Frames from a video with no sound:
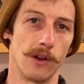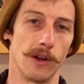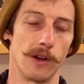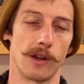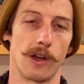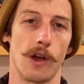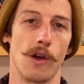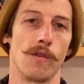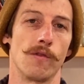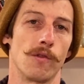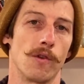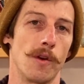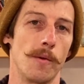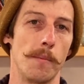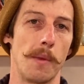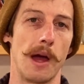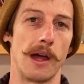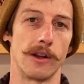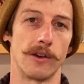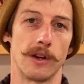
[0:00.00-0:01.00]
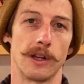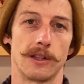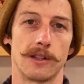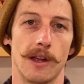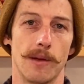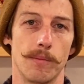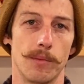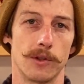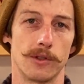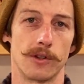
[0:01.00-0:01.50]
cook over a moderate
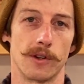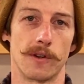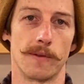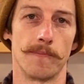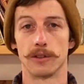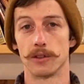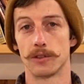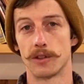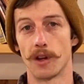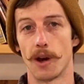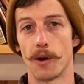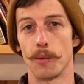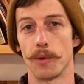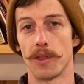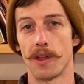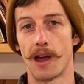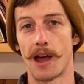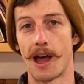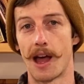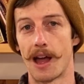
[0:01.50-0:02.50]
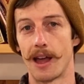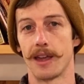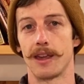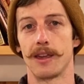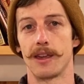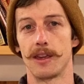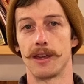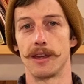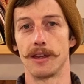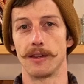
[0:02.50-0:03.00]
temperature. So start with a
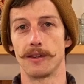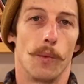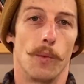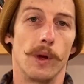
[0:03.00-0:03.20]
high heat.